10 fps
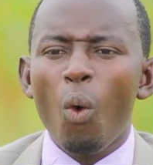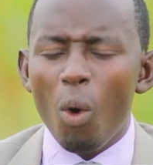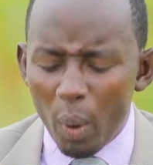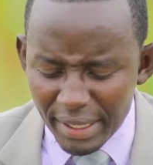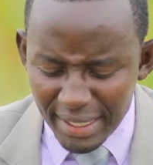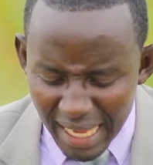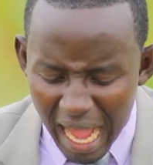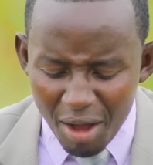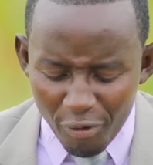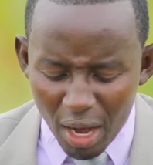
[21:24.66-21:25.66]
wowe
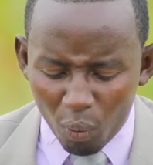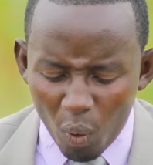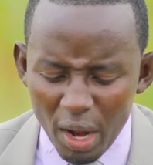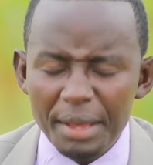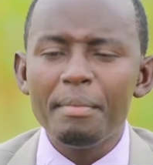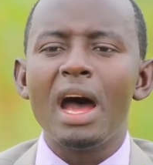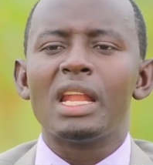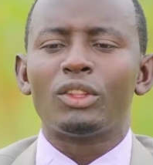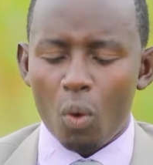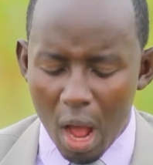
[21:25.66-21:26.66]
nzavuga ko
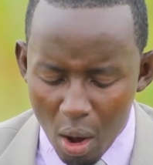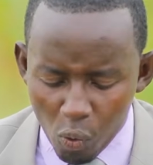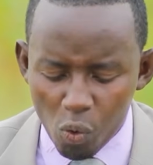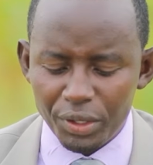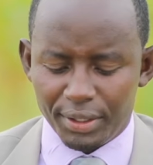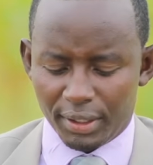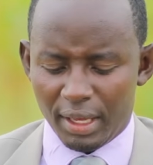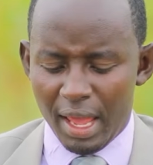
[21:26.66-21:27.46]
Imana twahuye.